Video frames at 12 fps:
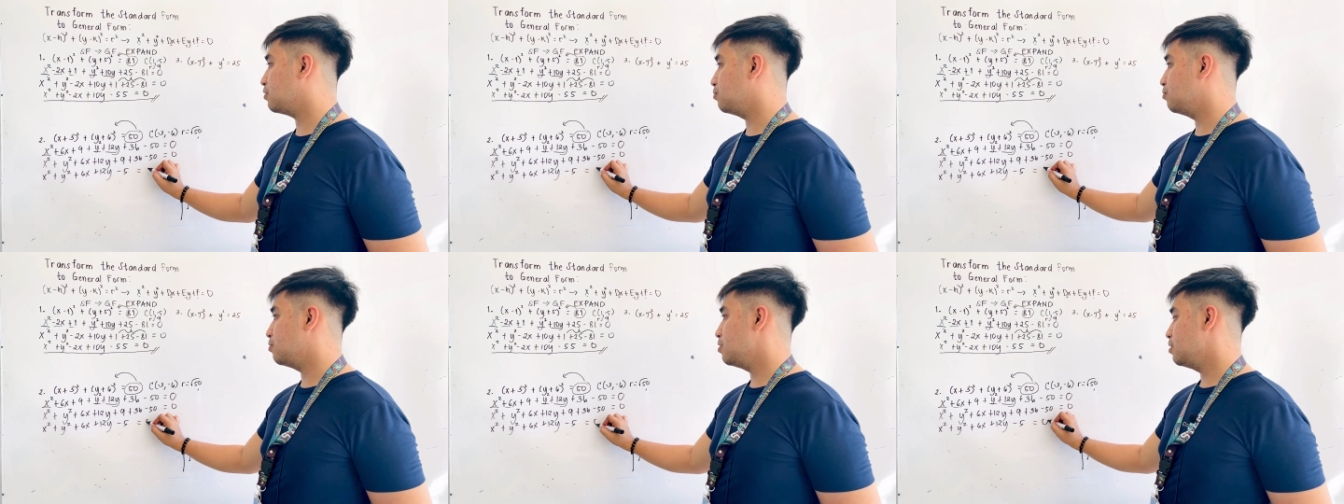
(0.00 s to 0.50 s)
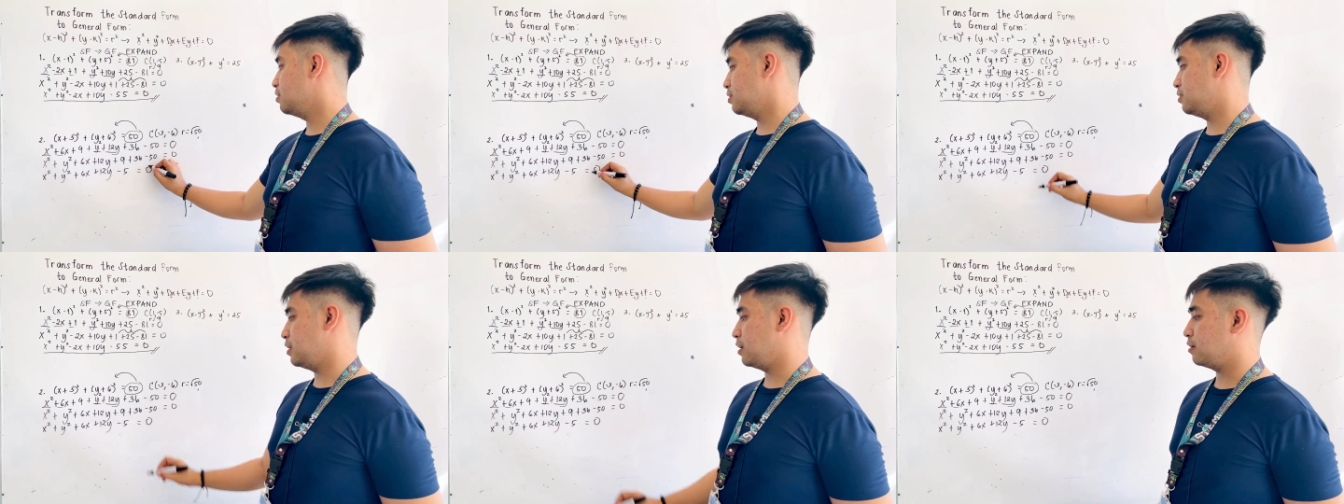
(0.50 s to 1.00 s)
to
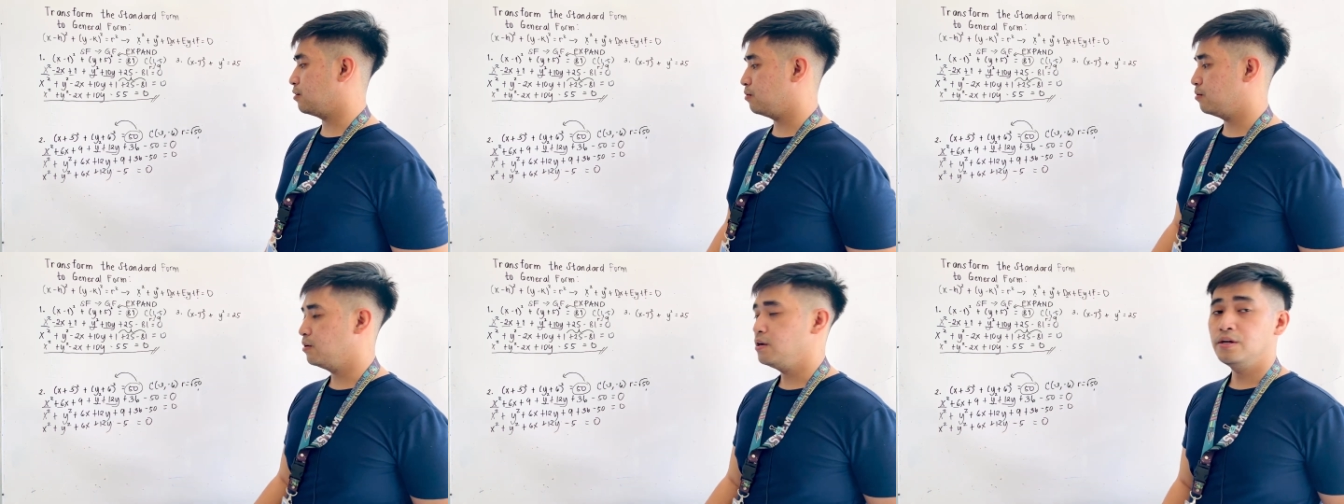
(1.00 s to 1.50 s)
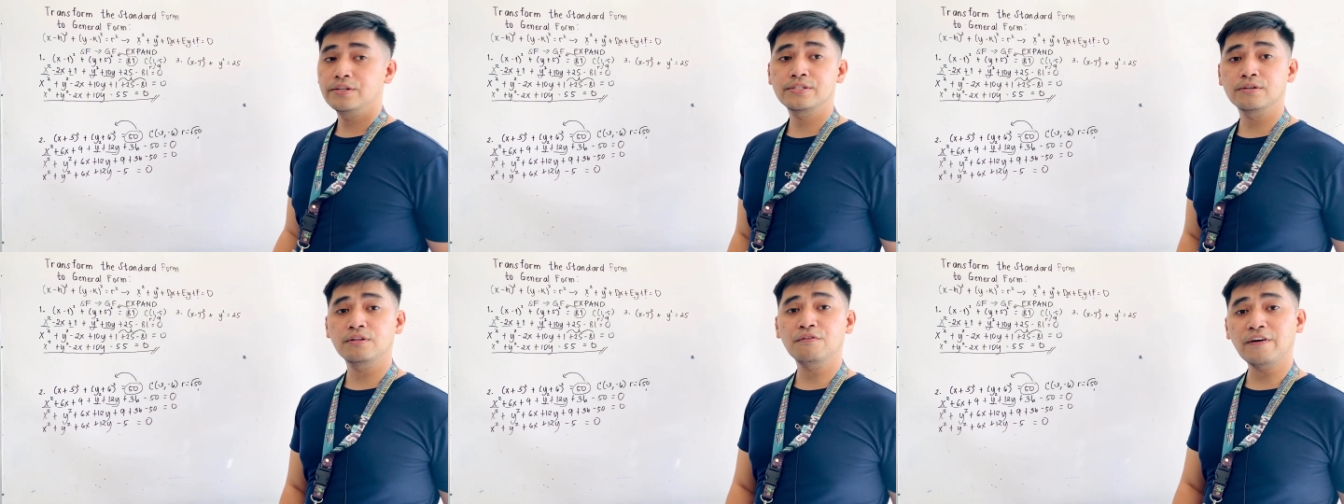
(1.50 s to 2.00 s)
0.
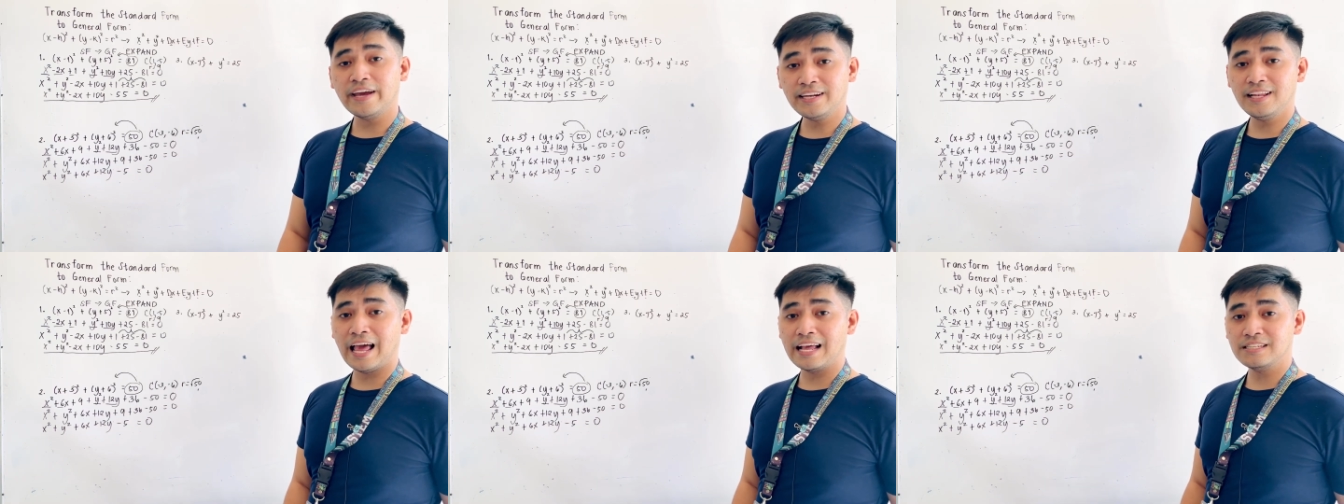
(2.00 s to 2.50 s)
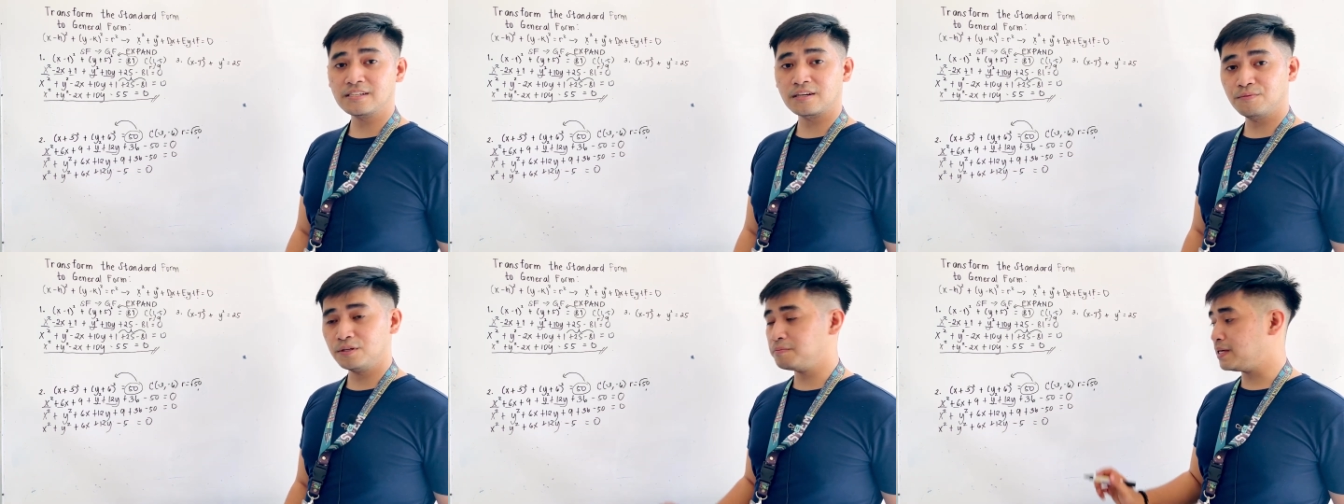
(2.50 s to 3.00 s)
So the final answer
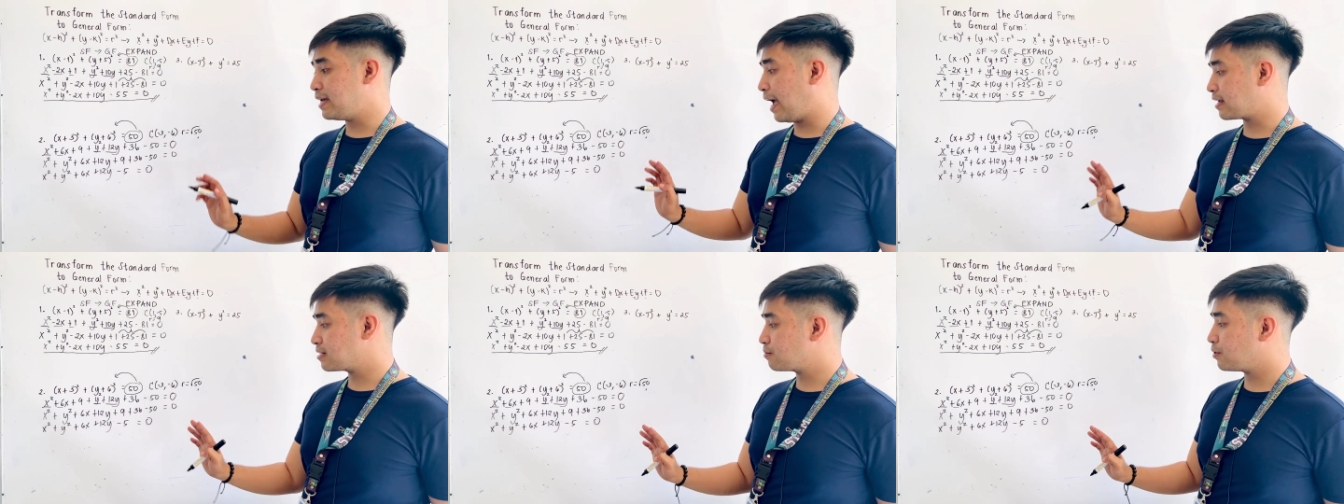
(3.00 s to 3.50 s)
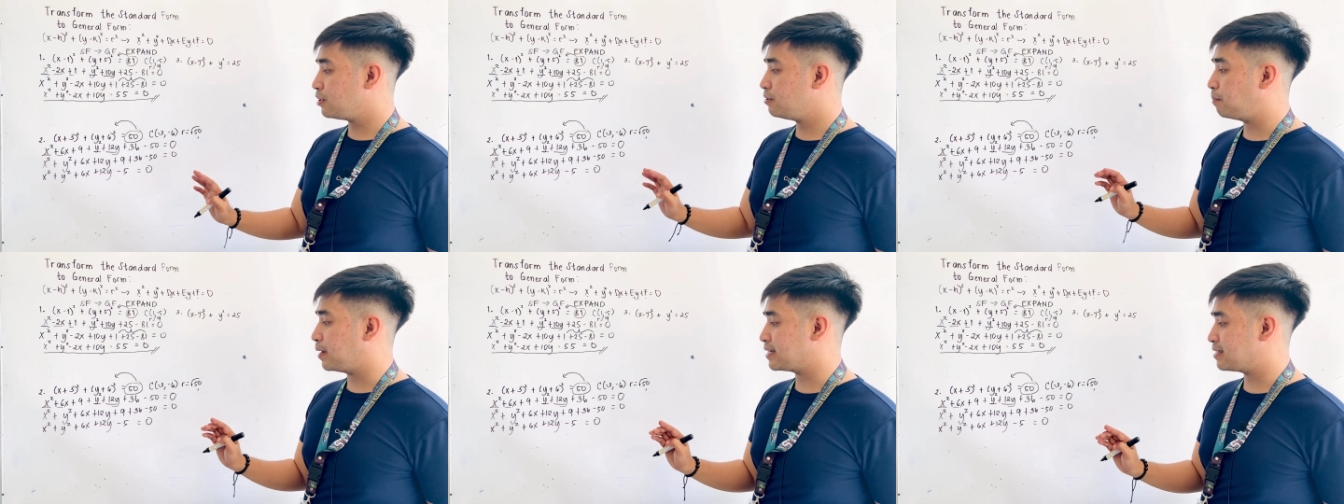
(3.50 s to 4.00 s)
would be x squared
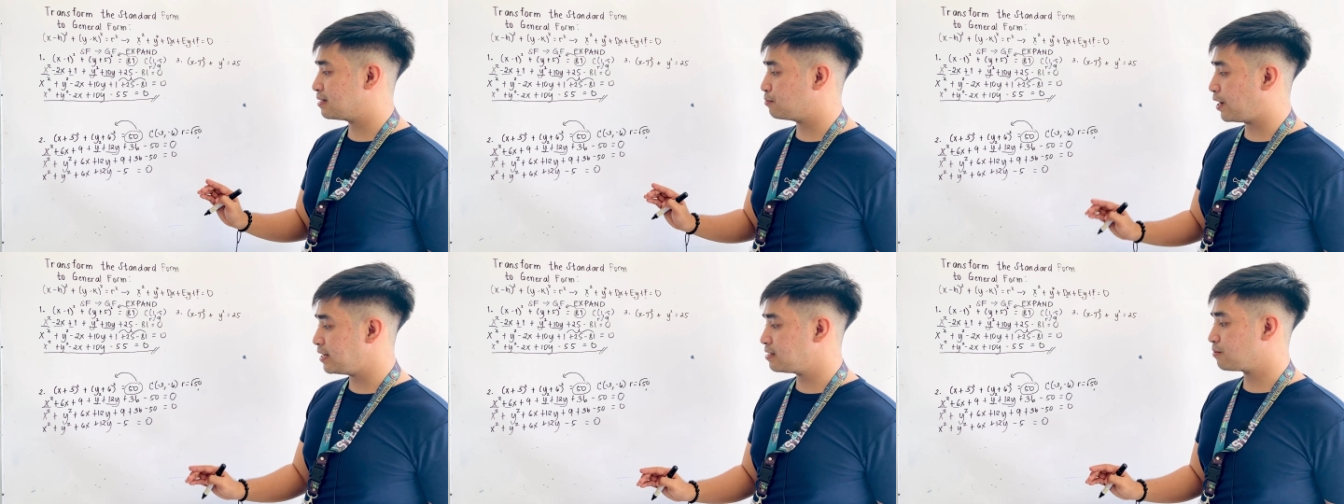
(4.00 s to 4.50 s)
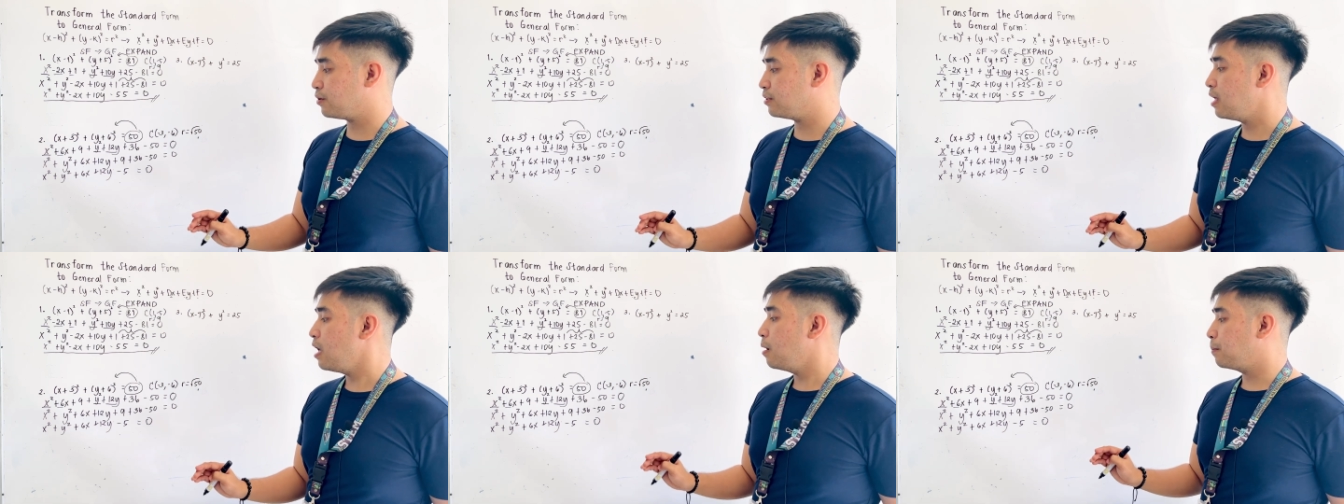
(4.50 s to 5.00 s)
plus y
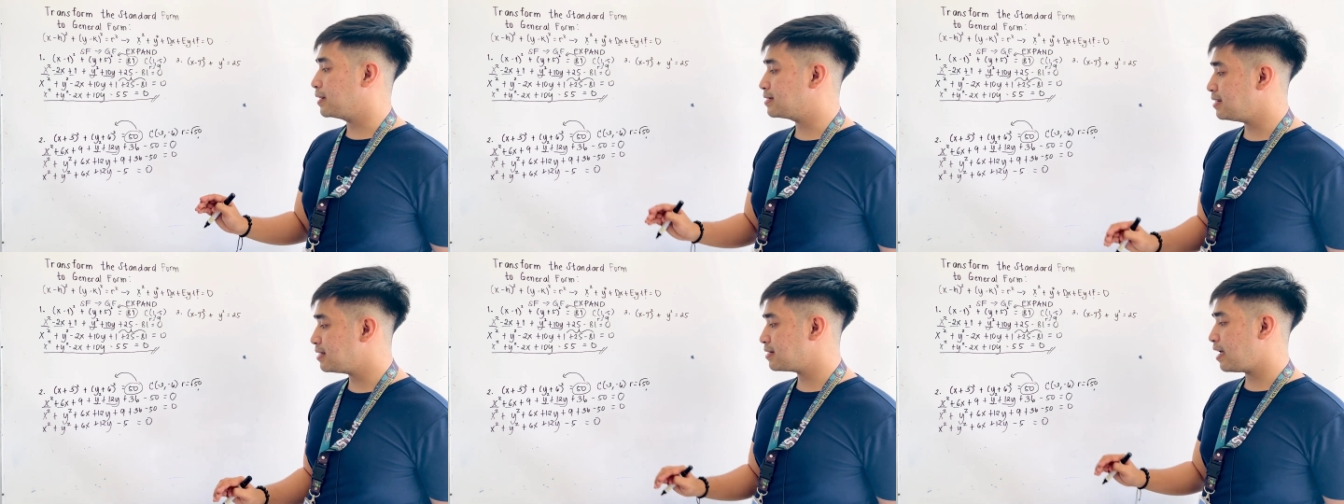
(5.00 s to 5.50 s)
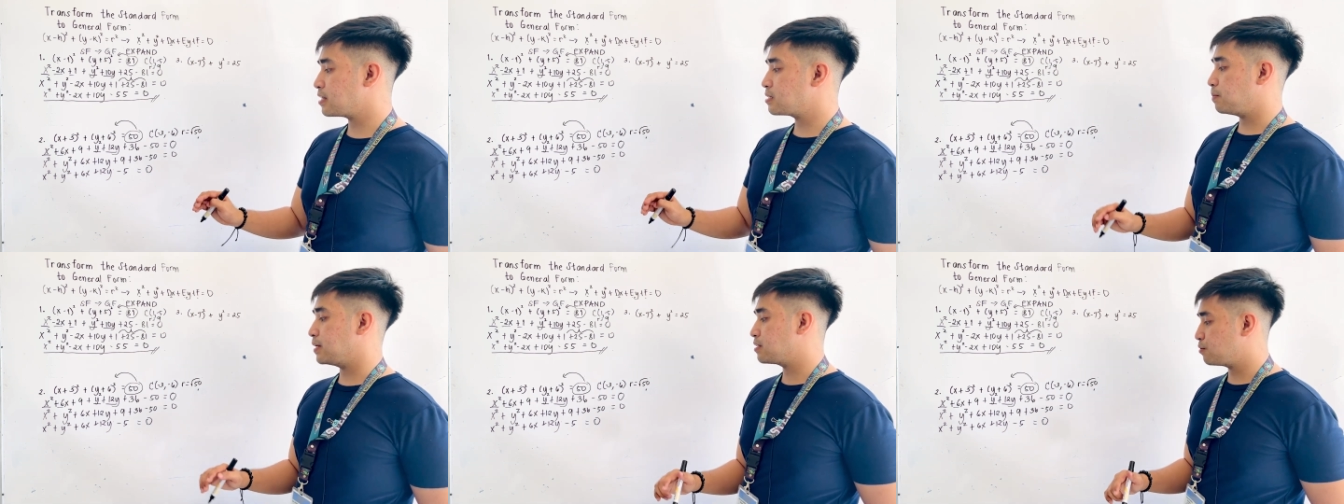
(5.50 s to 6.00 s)
squared plus 6x
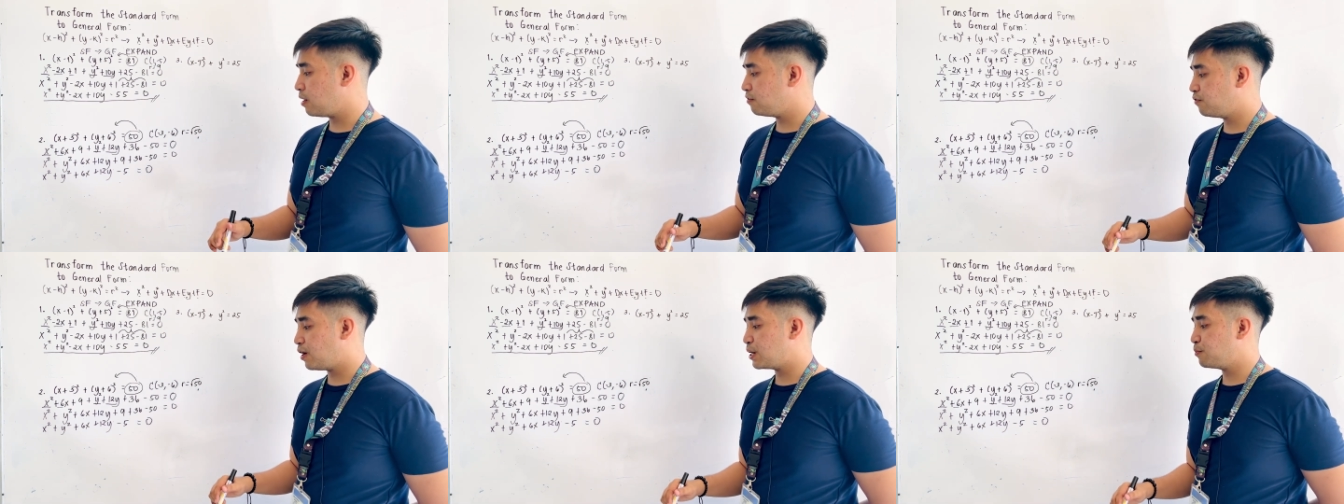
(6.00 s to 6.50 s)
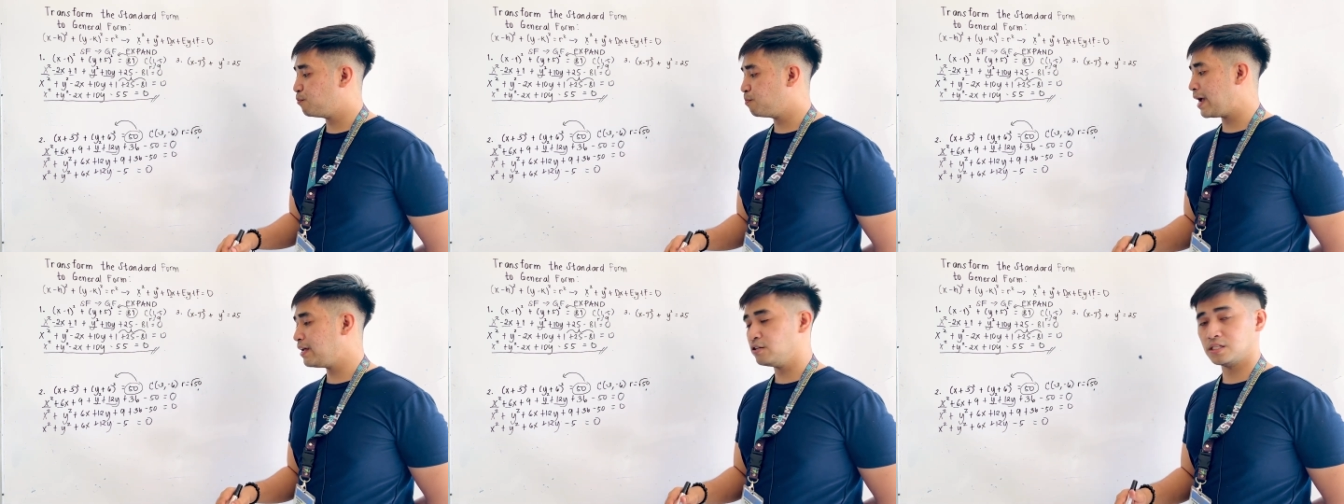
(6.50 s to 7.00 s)
plus 12y
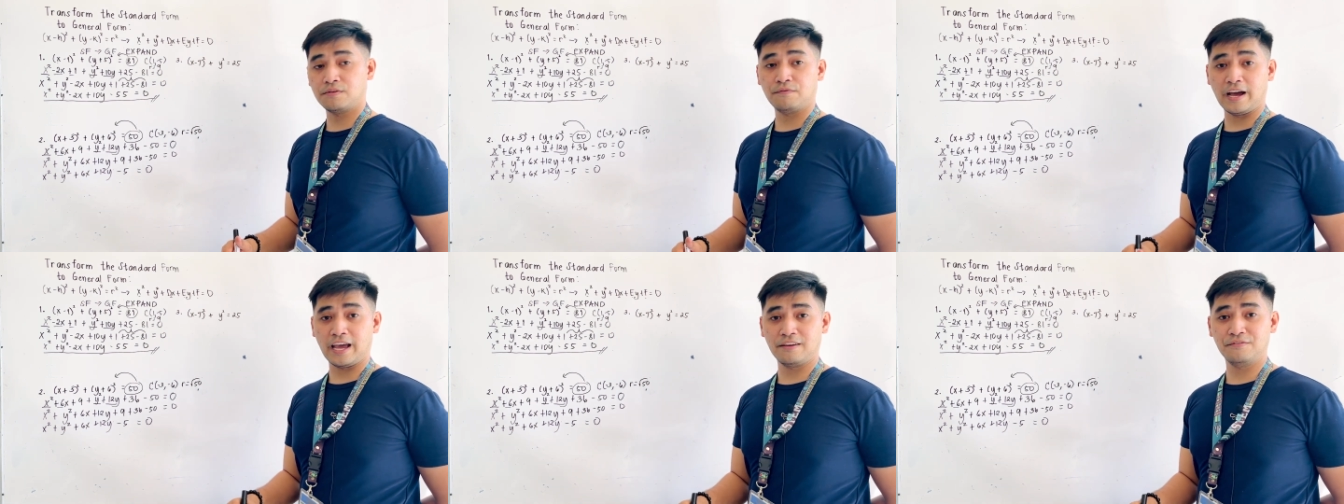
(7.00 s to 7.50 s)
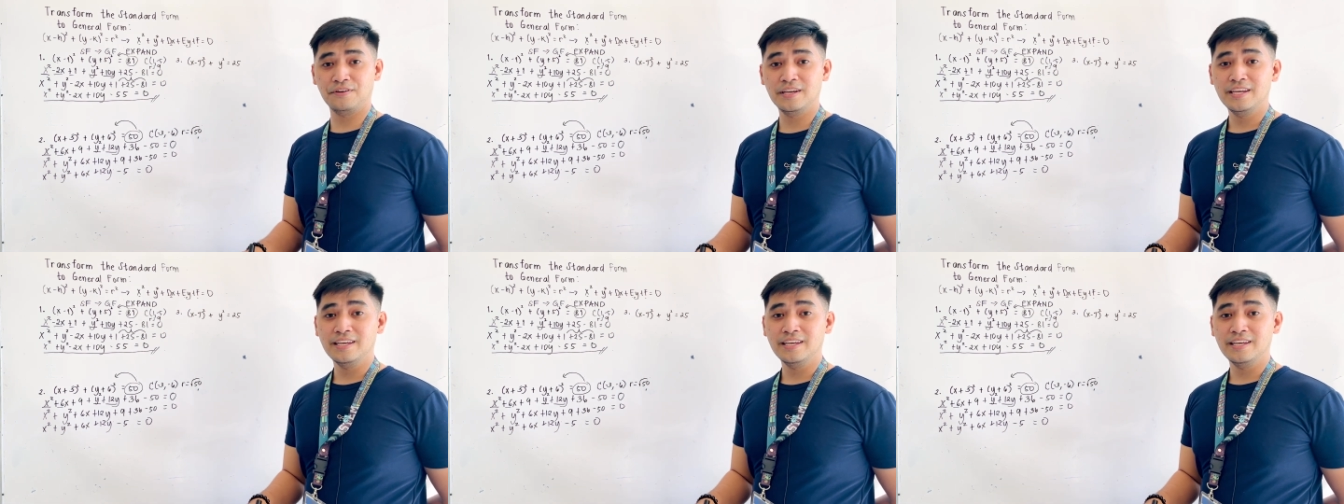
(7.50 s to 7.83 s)
minus 5